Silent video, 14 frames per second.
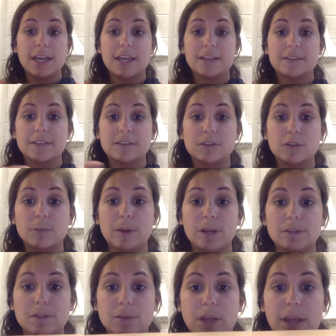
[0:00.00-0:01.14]
is this little
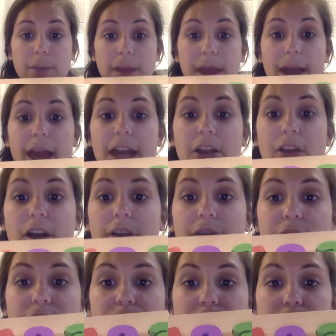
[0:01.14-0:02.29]
puzzle game, and a lot of
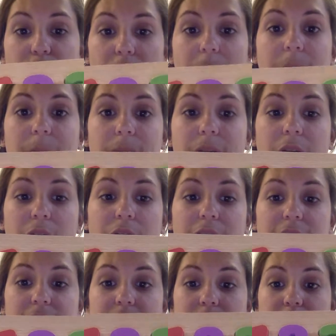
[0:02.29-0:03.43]
you have probably already
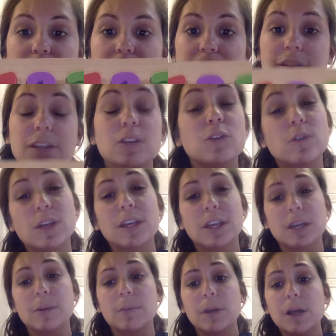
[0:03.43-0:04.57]
seen one of these, and you can
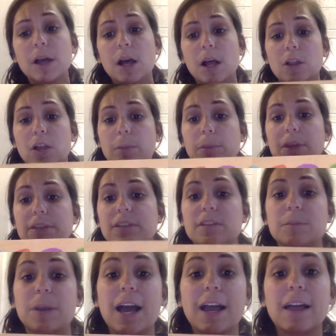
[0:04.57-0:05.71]
get them a lot of places,
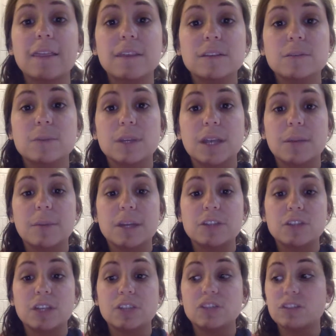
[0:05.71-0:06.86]
but I got this one at
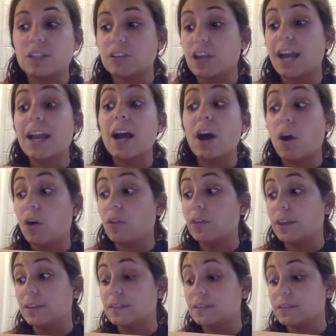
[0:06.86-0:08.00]
Imagination Station. I got all
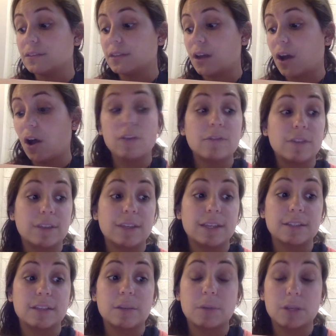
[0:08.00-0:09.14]
of the
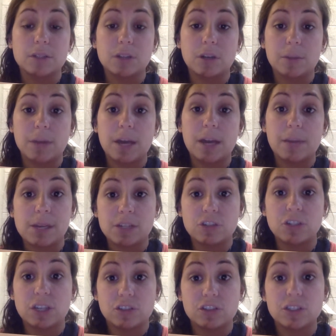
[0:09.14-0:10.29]
things I'm going to talk about at
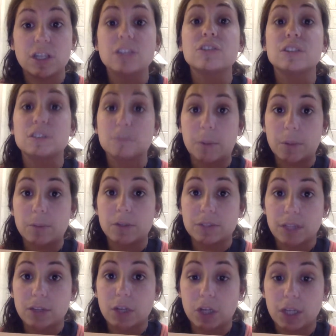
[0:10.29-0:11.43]
Imagination Station in Spartanburg,
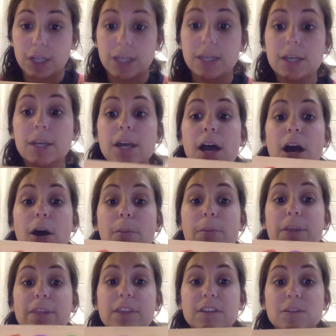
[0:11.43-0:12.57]
South Carolina.
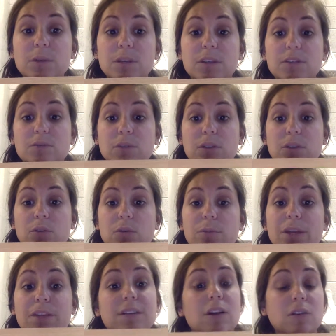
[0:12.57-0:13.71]
But this one is really cool
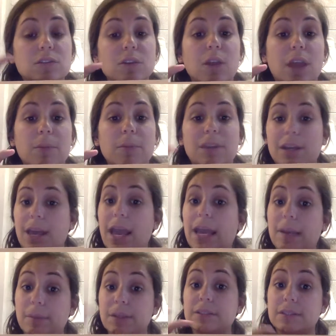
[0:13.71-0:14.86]
because it also came with an
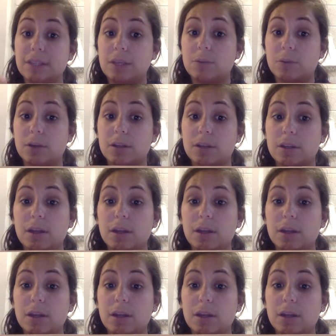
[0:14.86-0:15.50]
ABC one,